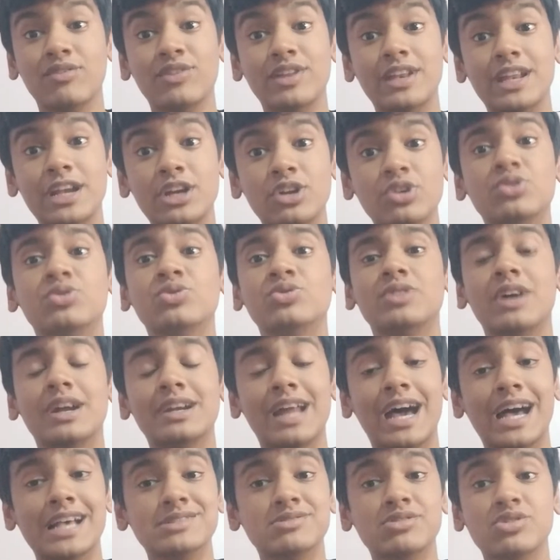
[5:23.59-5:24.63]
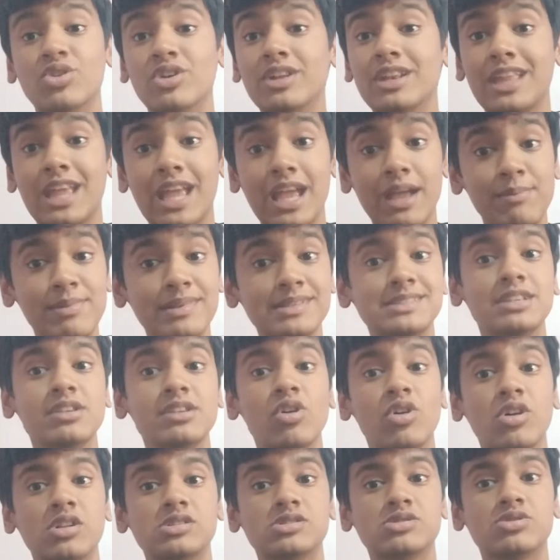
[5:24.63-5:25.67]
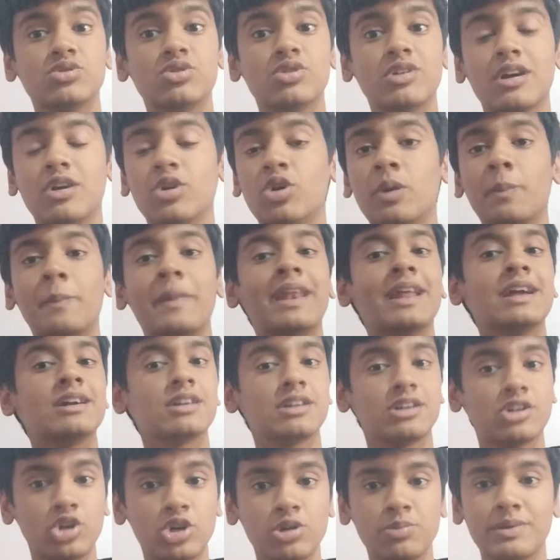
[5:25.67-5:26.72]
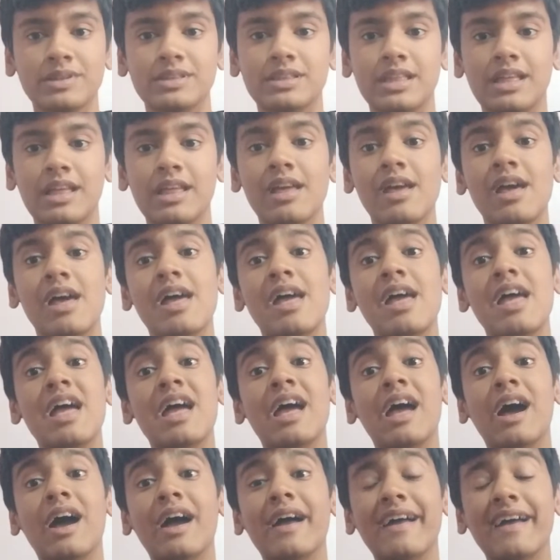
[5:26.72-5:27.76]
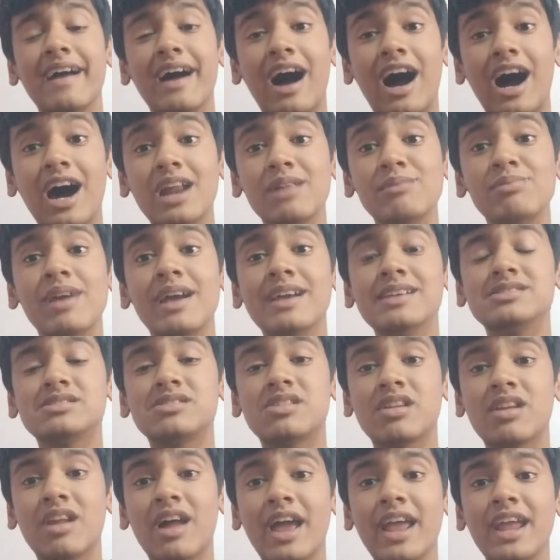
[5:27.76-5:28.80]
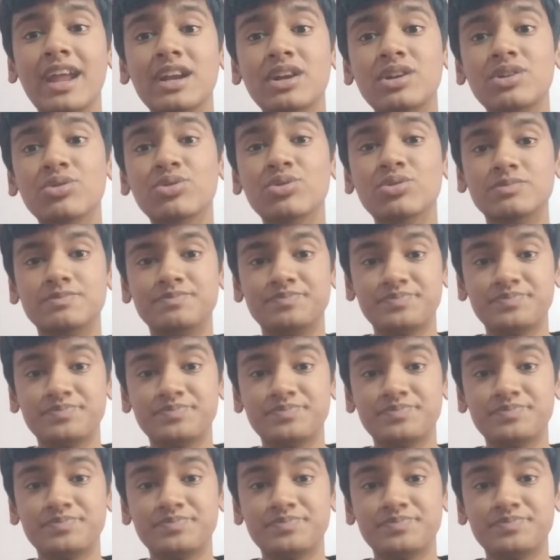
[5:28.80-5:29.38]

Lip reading: We need to do that. As you know, in KBC also, Kaun Banega Crorepati, RBI is trying to